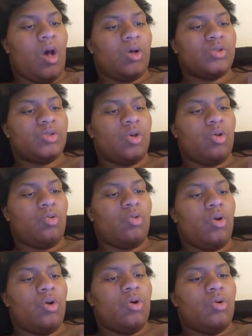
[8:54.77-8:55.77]
Also,
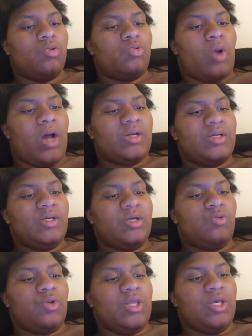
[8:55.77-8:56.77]
Ronda
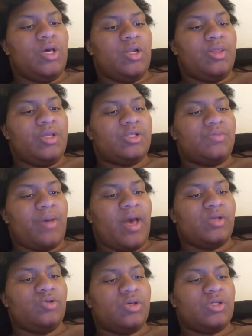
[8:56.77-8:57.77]
did really good in this
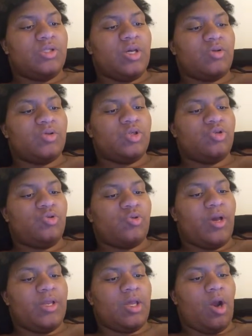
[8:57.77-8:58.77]
match. You can tell she's
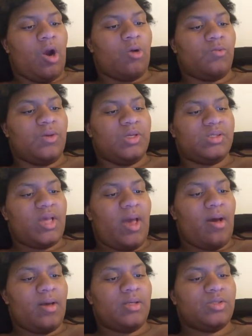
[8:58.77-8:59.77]
training hard with
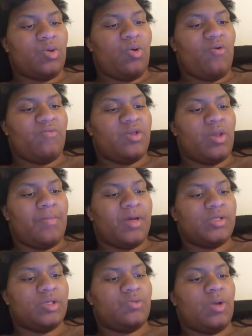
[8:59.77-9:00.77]
Natalya, so hopefully their
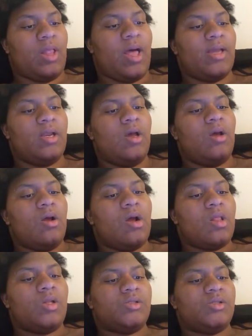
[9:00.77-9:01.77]
match as well at
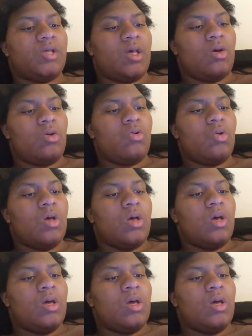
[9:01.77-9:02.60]
Hell in a Cell.